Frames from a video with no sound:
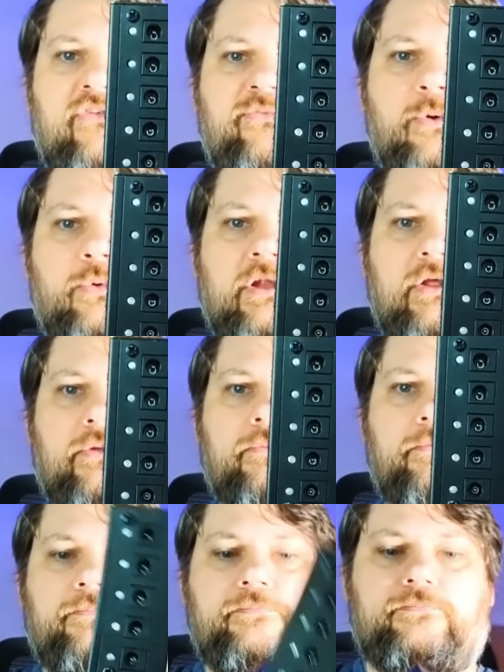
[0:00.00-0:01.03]
those small
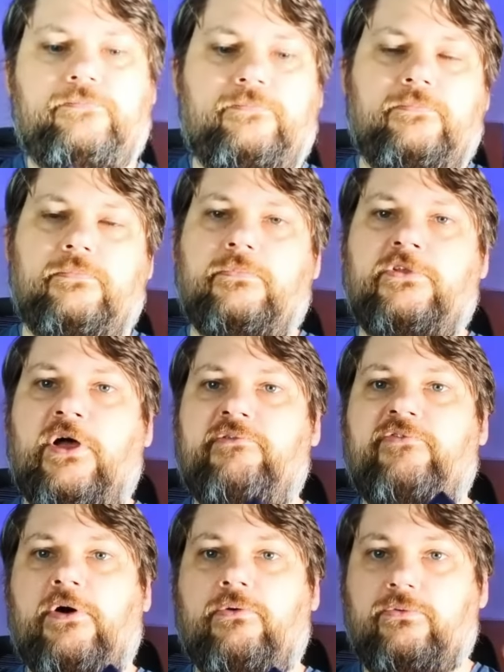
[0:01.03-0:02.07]
little
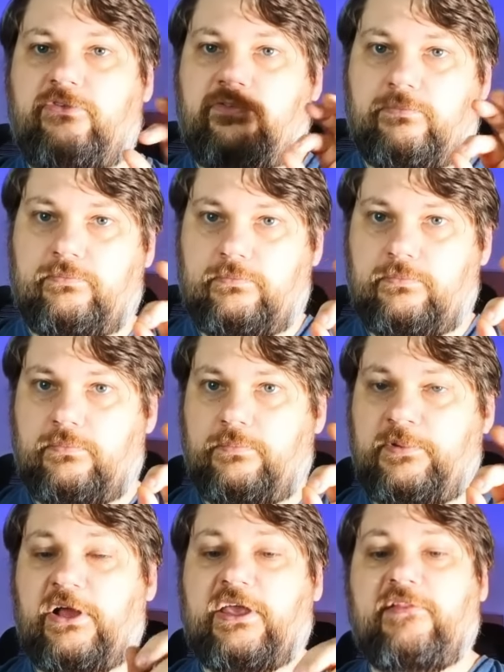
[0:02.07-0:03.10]
9-volt
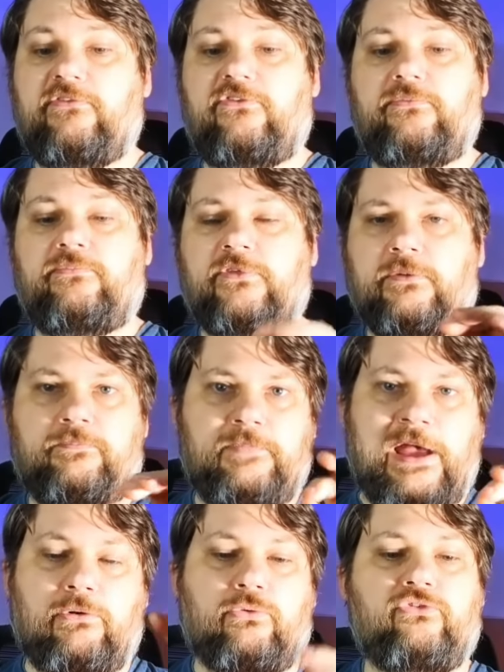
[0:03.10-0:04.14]
plugins,
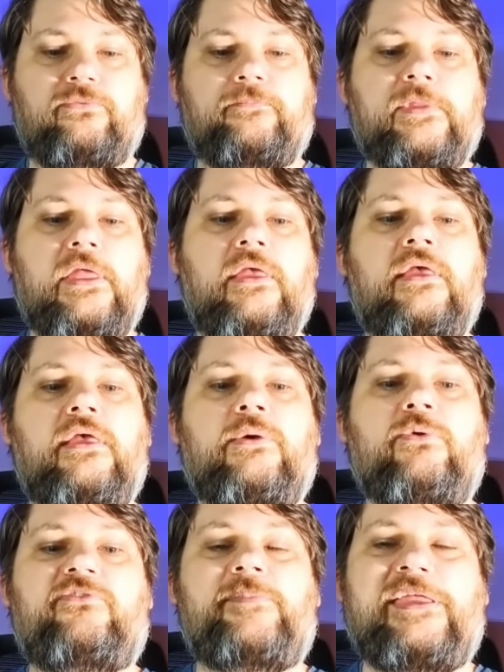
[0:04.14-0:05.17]
barrels,
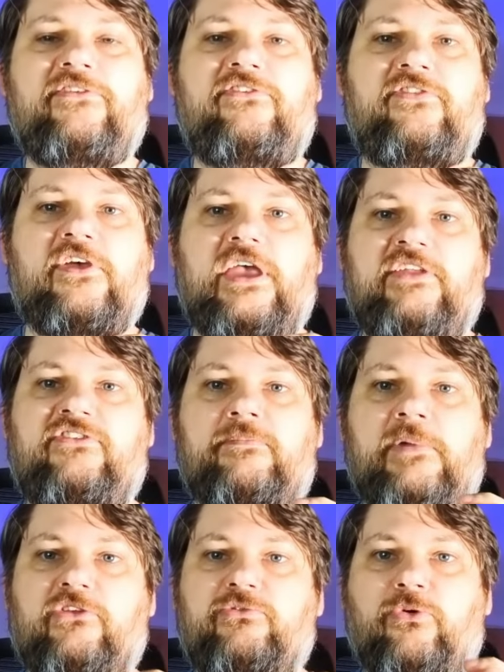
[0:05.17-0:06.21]
which means that it's a
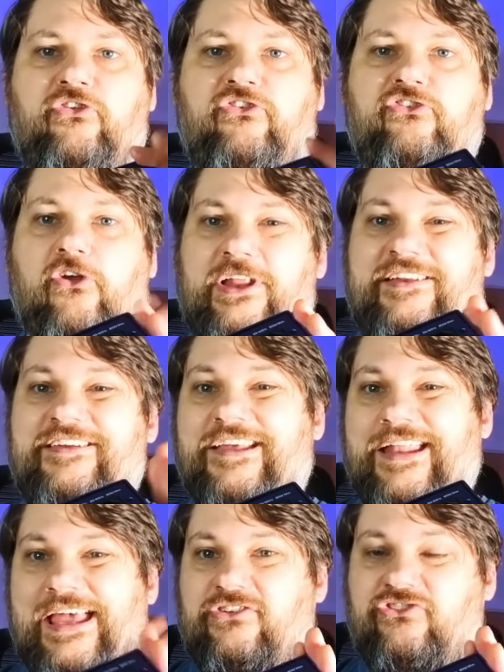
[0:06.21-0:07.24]
much more solid
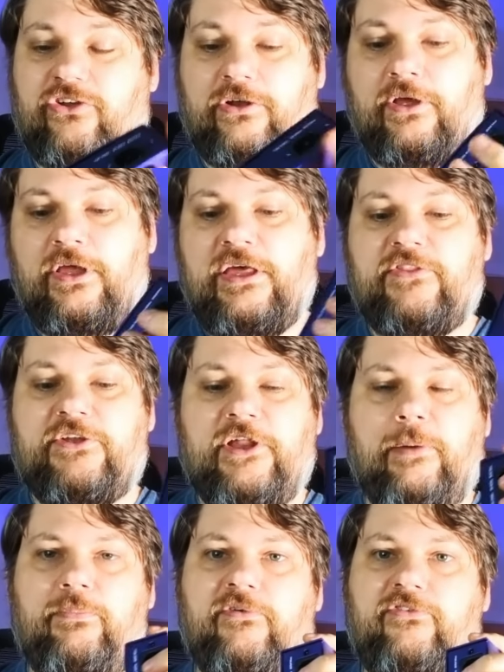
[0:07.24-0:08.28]
connection. The
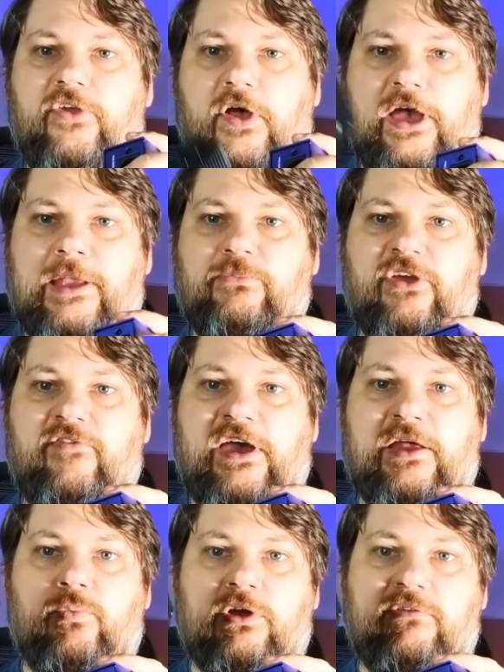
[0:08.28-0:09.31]
number of times I've
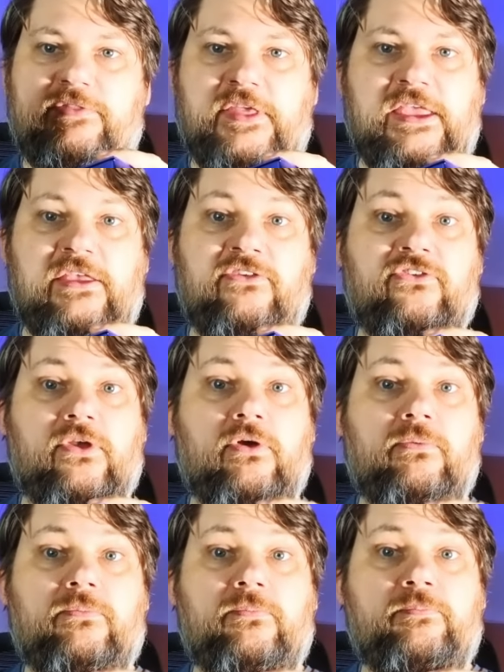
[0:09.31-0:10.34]
had one of these
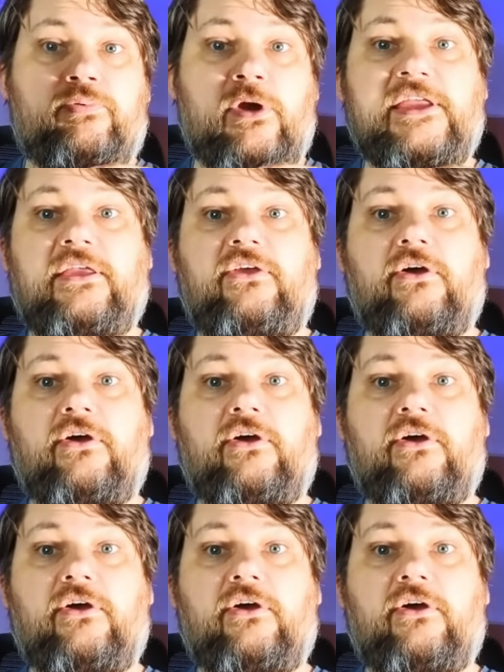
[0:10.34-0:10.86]
break